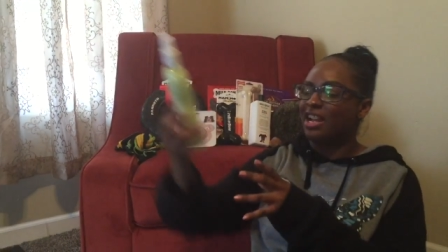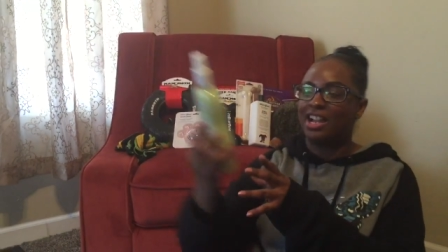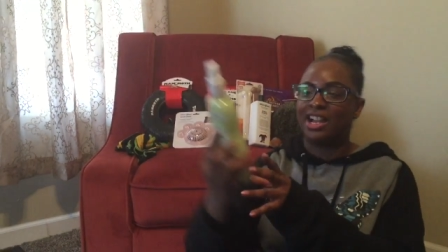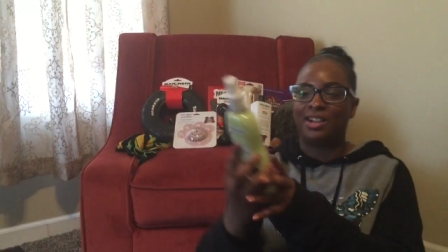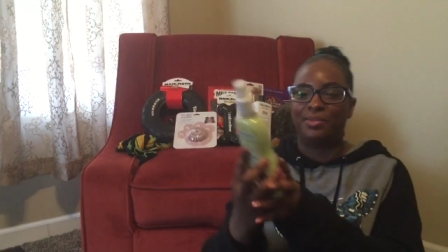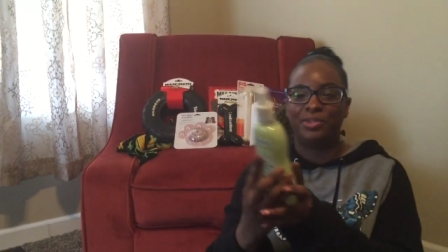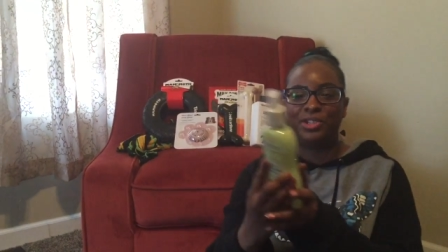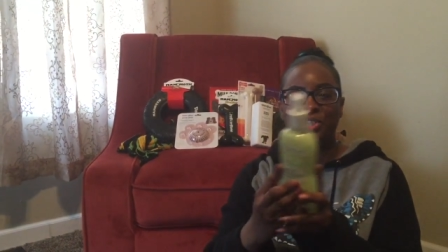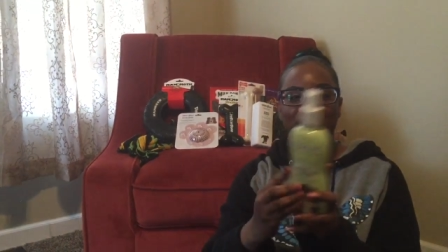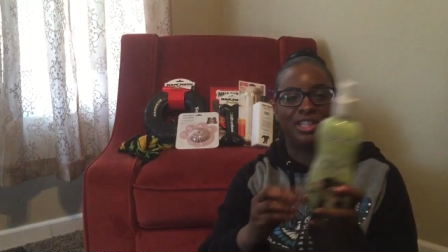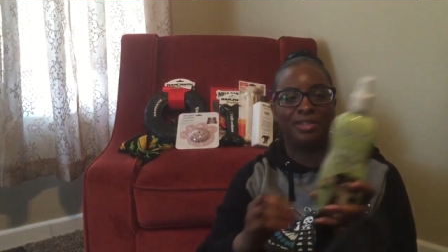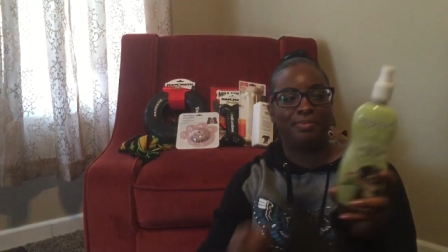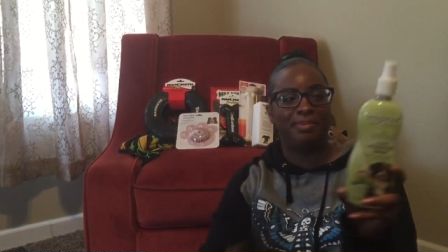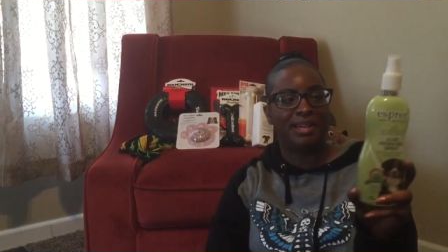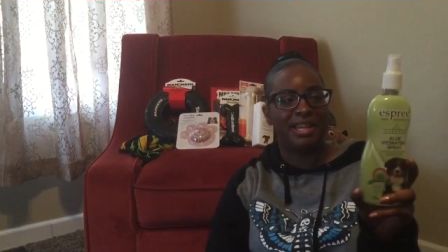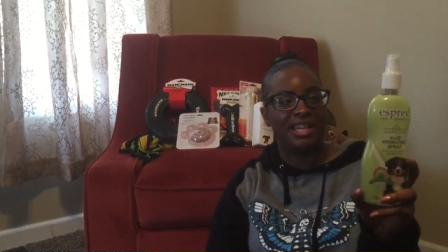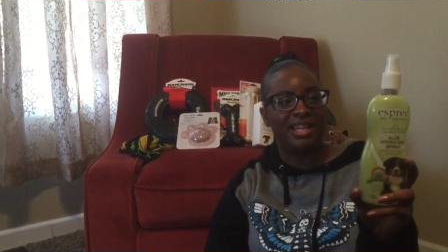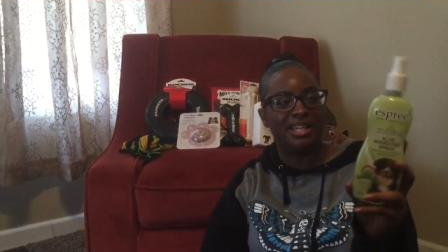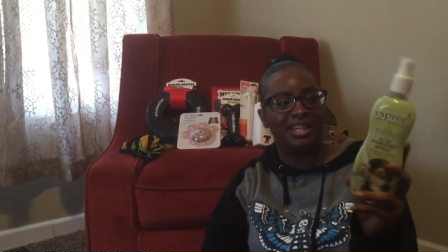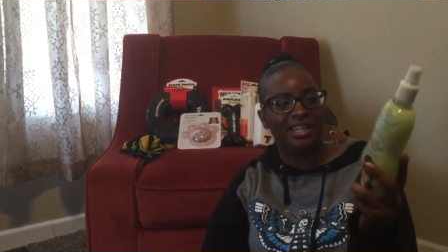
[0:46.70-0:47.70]
um, she's
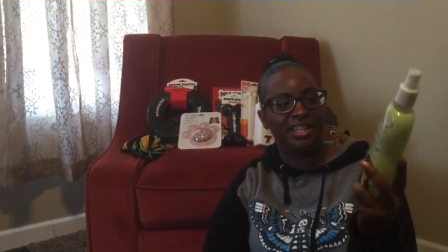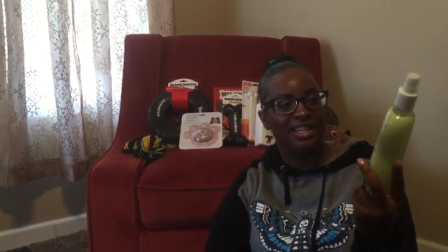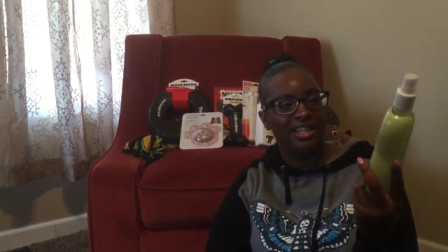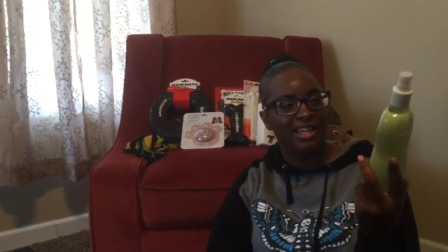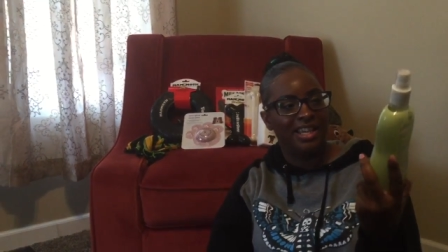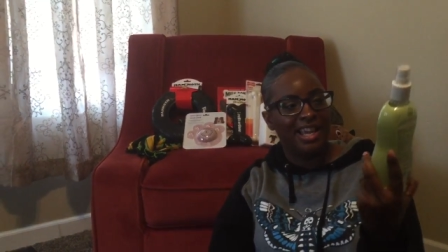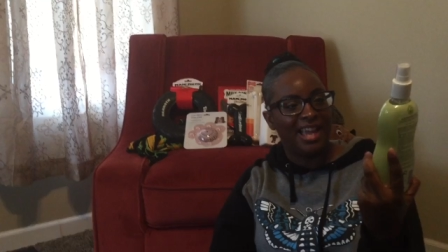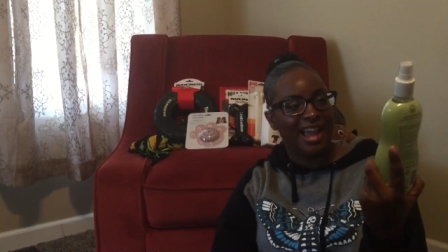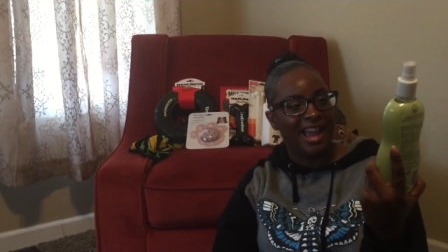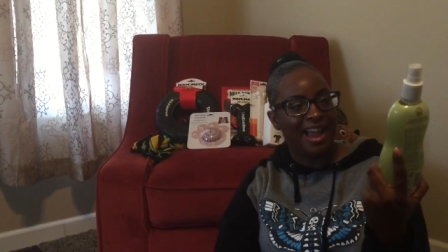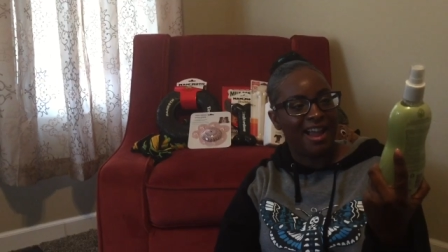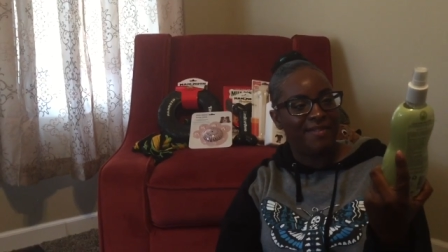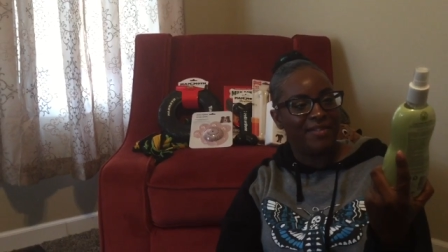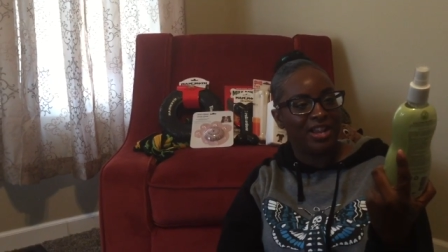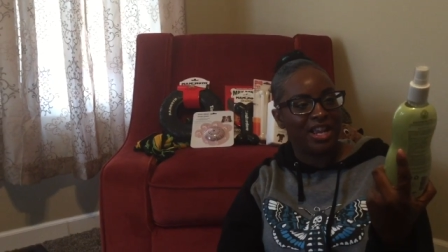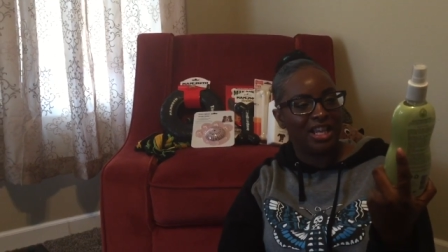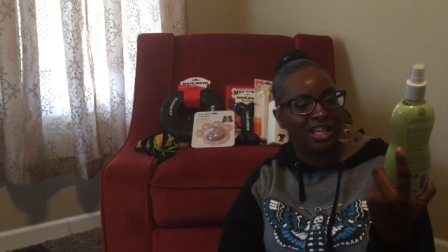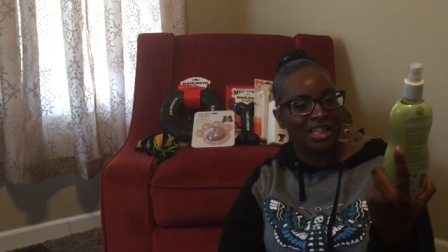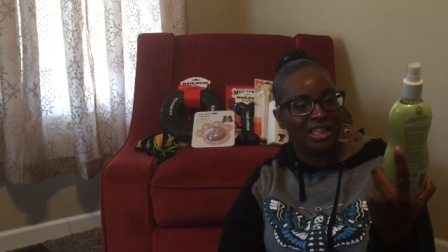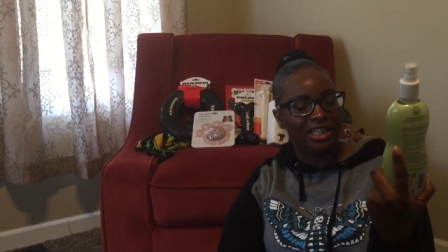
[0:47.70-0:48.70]
been
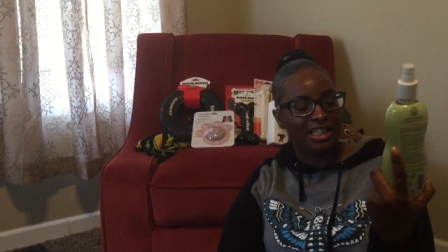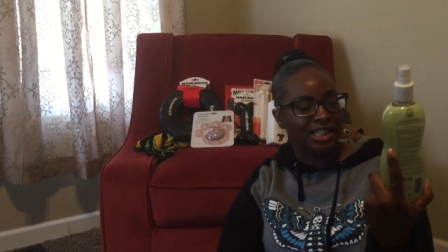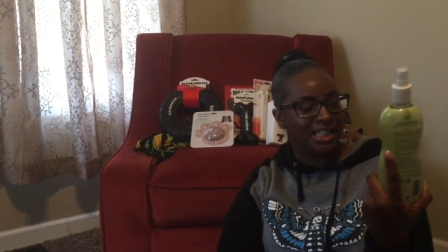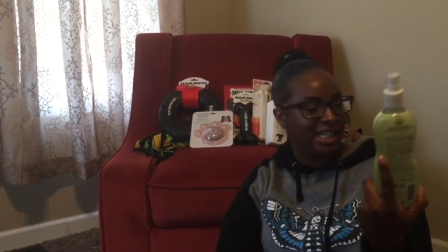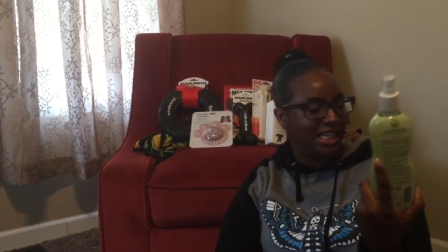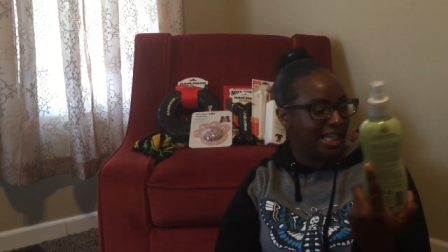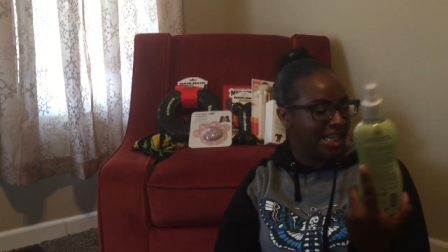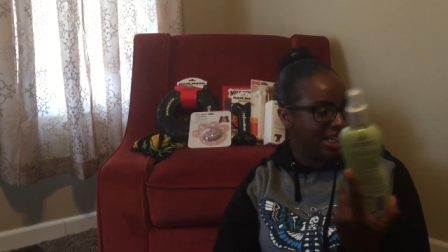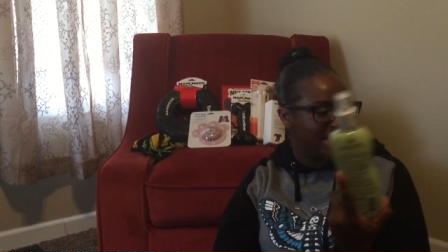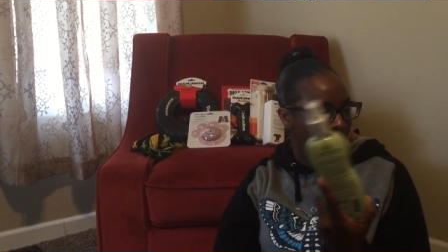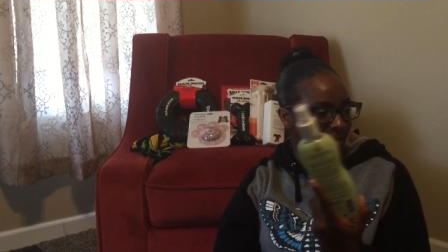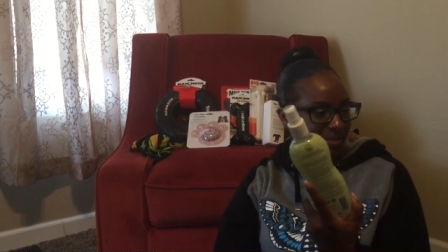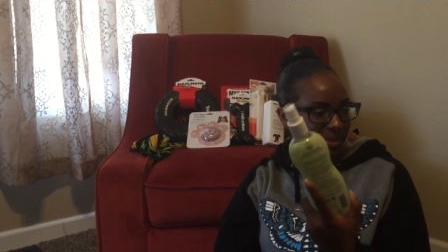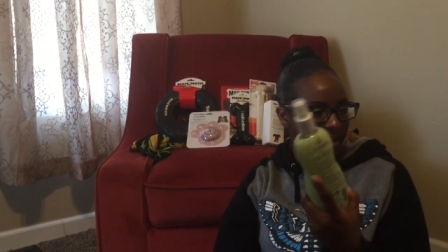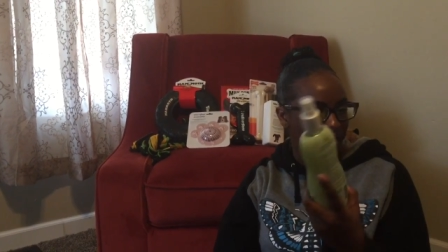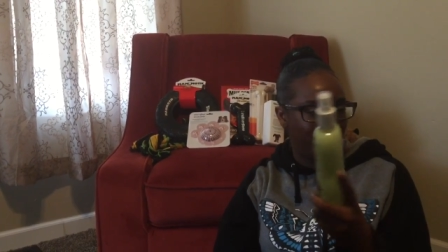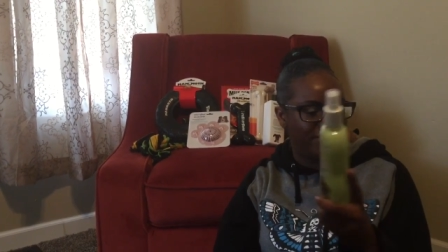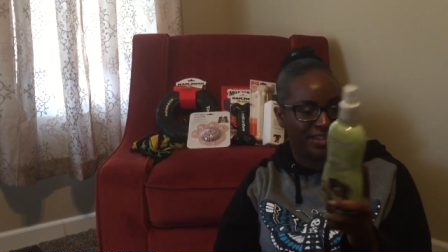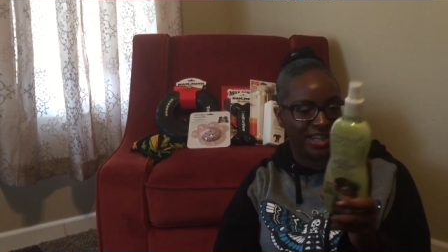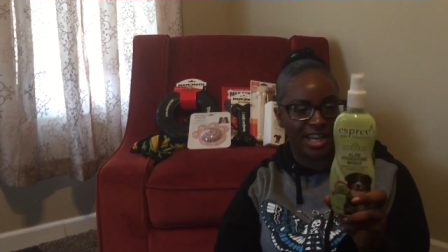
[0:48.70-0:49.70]
having a little
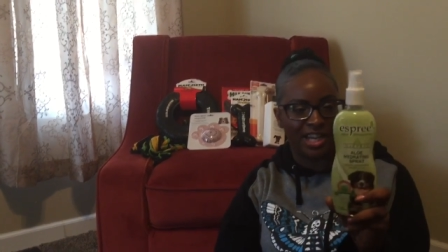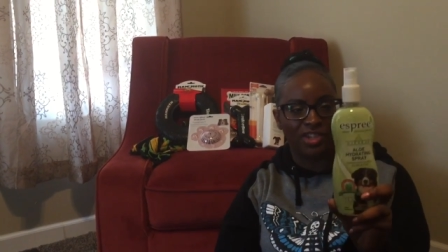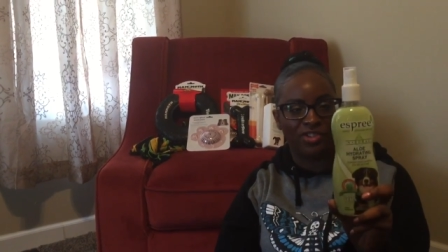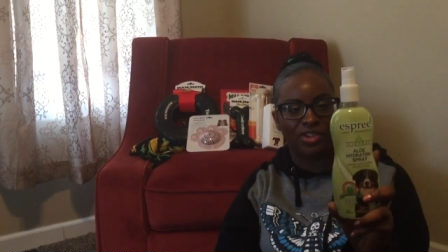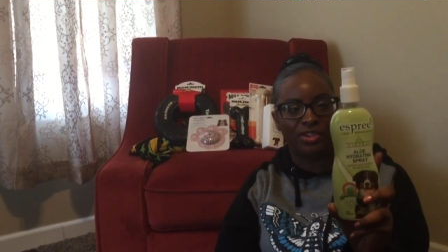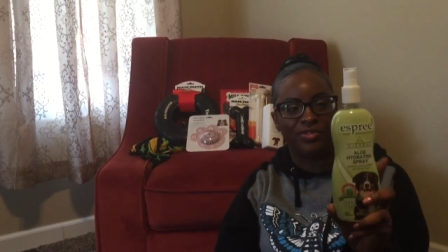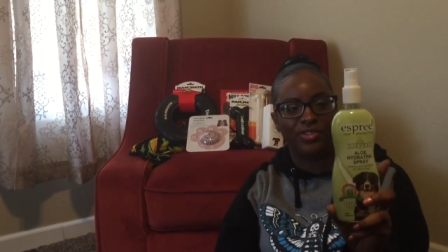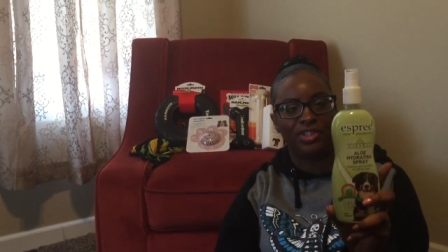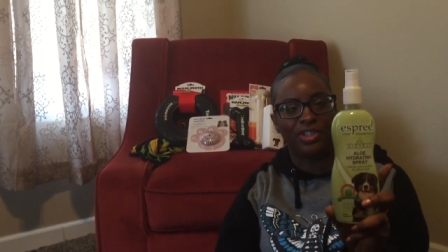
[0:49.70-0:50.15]
bit of dandruff.